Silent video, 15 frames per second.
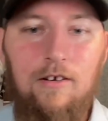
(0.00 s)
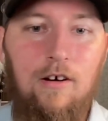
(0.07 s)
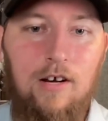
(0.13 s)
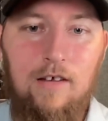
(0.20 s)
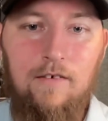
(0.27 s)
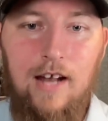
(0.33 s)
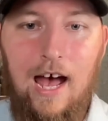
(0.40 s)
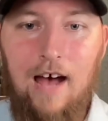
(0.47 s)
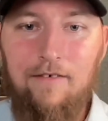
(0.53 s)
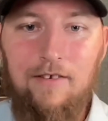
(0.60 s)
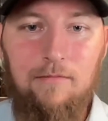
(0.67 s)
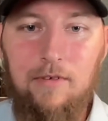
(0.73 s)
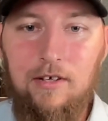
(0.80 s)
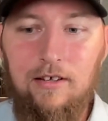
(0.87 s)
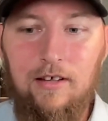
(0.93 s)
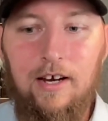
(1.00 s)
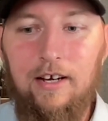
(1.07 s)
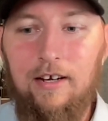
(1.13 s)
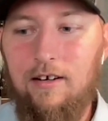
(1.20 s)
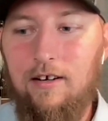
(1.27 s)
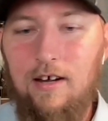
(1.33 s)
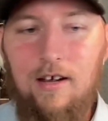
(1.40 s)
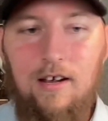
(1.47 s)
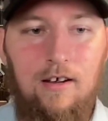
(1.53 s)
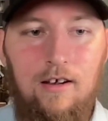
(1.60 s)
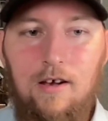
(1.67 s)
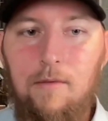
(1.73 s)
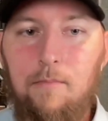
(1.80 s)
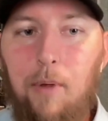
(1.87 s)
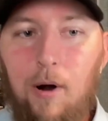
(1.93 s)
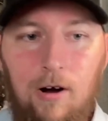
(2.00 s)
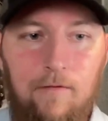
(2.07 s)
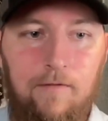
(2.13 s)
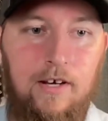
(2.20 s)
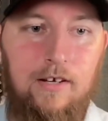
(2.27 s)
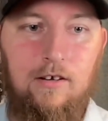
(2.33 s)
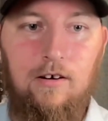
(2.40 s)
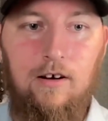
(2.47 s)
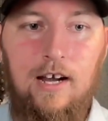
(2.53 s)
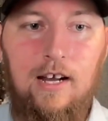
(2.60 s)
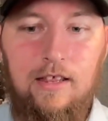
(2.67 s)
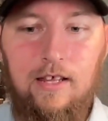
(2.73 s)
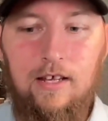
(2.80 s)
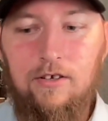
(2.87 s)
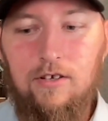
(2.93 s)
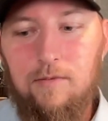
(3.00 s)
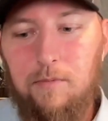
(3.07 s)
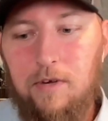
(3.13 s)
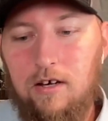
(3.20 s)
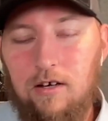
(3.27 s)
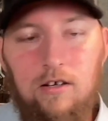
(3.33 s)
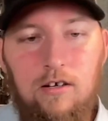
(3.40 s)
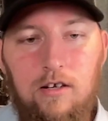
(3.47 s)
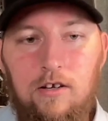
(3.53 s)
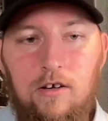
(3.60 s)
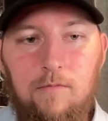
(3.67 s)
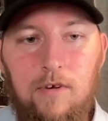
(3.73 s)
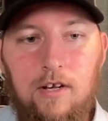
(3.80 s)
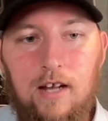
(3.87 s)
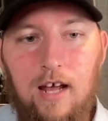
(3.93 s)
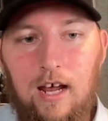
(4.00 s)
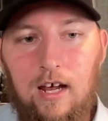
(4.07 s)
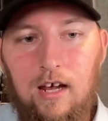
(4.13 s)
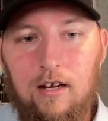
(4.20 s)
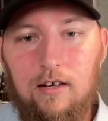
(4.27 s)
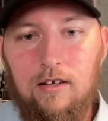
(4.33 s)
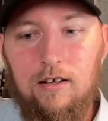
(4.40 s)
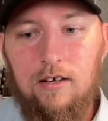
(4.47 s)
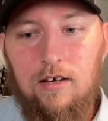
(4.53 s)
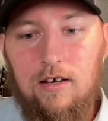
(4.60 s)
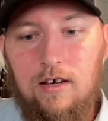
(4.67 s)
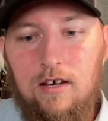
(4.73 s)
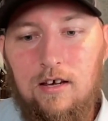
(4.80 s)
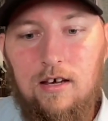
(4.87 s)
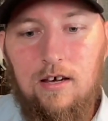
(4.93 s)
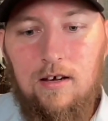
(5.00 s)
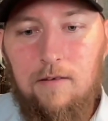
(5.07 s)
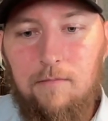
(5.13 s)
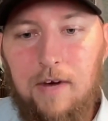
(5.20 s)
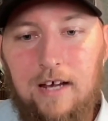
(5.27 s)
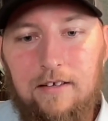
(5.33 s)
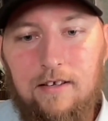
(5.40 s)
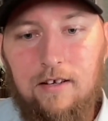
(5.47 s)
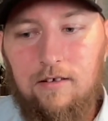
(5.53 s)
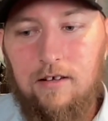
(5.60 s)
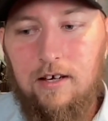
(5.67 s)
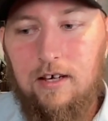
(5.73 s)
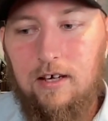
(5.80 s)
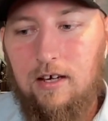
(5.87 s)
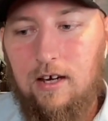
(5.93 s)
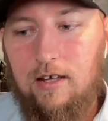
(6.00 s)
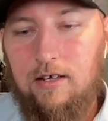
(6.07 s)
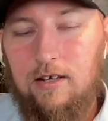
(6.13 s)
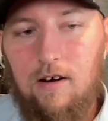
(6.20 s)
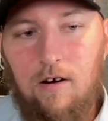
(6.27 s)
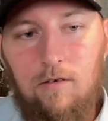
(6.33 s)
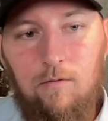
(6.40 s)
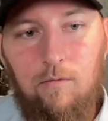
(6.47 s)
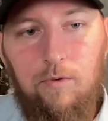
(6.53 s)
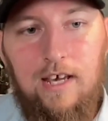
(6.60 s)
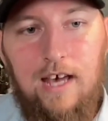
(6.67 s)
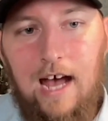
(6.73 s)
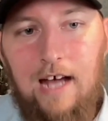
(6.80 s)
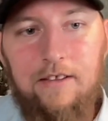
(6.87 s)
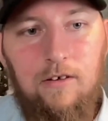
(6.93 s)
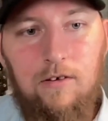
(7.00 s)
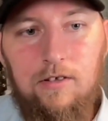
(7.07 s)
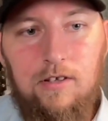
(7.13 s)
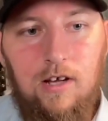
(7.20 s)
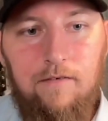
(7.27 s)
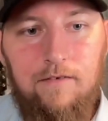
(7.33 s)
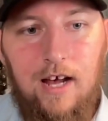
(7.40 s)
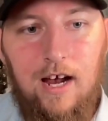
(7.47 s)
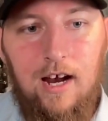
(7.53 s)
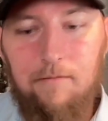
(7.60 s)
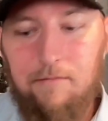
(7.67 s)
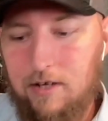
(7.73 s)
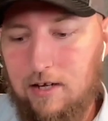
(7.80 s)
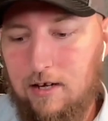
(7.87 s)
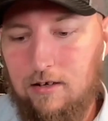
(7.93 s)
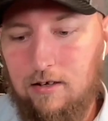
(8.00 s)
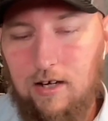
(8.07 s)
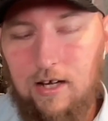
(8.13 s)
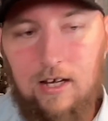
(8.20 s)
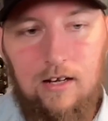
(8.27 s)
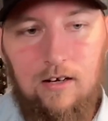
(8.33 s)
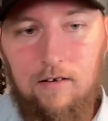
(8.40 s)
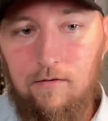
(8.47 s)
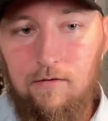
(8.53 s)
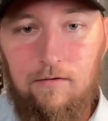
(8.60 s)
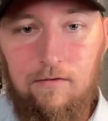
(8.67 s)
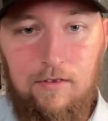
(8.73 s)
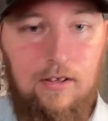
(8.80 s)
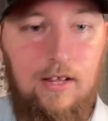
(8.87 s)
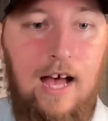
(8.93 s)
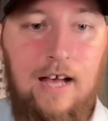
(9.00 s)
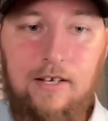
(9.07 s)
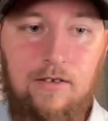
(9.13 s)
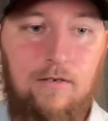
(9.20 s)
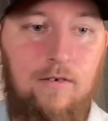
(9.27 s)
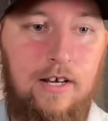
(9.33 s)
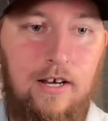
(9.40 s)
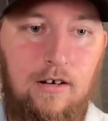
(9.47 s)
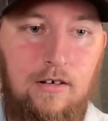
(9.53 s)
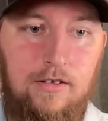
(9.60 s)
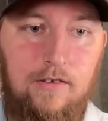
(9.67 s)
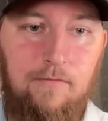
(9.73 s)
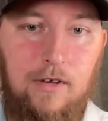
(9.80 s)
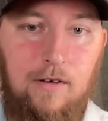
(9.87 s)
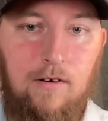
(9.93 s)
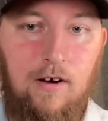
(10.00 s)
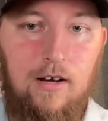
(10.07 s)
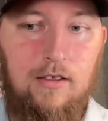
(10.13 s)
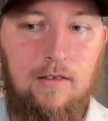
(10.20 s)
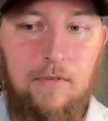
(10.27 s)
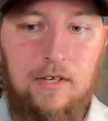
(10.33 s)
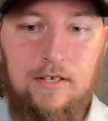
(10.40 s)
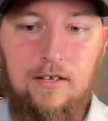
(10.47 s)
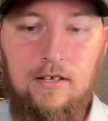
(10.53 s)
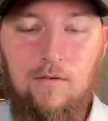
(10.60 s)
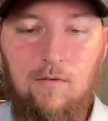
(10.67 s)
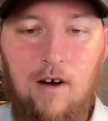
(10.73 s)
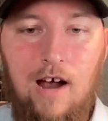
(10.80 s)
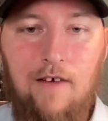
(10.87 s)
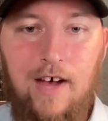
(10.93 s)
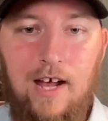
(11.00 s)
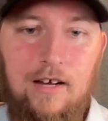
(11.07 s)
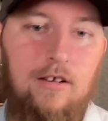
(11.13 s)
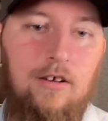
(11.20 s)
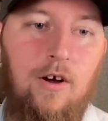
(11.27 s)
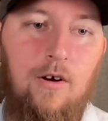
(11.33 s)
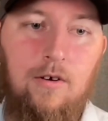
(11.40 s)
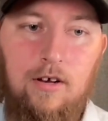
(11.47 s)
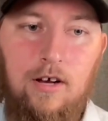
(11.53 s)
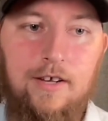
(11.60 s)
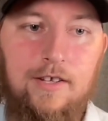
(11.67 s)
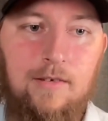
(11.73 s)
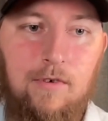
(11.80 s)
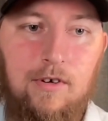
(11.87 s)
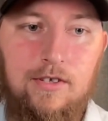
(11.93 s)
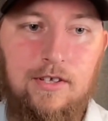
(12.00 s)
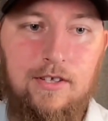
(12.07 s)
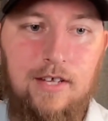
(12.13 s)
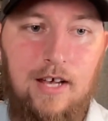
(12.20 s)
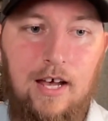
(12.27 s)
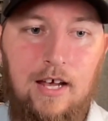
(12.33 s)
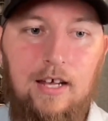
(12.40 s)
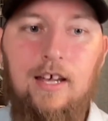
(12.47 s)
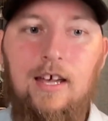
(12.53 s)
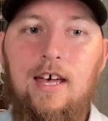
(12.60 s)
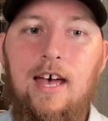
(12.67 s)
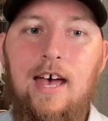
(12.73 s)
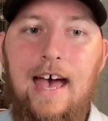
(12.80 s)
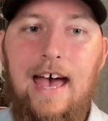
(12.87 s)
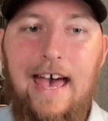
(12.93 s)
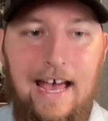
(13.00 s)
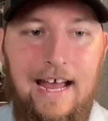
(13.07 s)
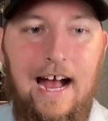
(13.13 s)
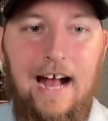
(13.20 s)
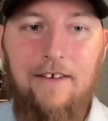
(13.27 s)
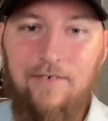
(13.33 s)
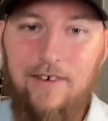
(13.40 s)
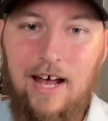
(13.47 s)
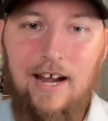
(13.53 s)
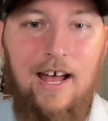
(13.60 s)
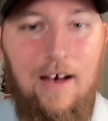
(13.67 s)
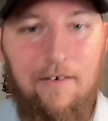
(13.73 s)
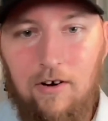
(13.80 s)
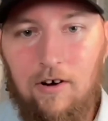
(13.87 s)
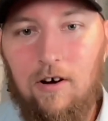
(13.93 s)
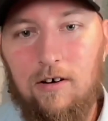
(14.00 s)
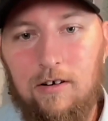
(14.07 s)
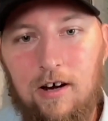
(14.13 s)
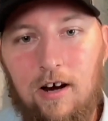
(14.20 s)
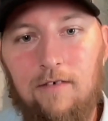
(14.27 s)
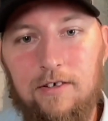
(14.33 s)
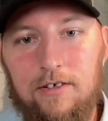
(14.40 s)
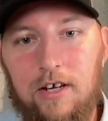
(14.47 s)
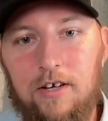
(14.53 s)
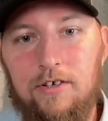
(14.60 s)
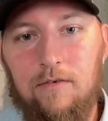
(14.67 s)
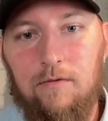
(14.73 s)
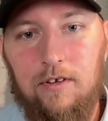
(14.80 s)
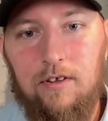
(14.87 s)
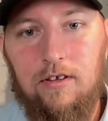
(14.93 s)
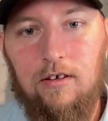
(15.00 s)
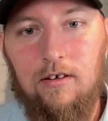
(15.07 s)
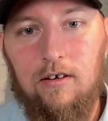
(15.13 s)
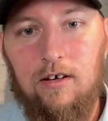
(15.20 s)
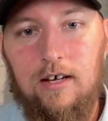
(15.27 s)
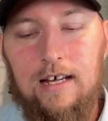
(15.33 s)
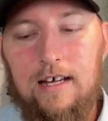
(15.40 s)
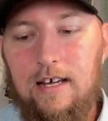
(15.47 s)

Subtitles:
You don't even have to be like perfect or anything, just be a good human. And basically, we had those tough times in the last 3 years of me running the business where I've had to go to customers and say, hey, I've got to have a hard conversation with you.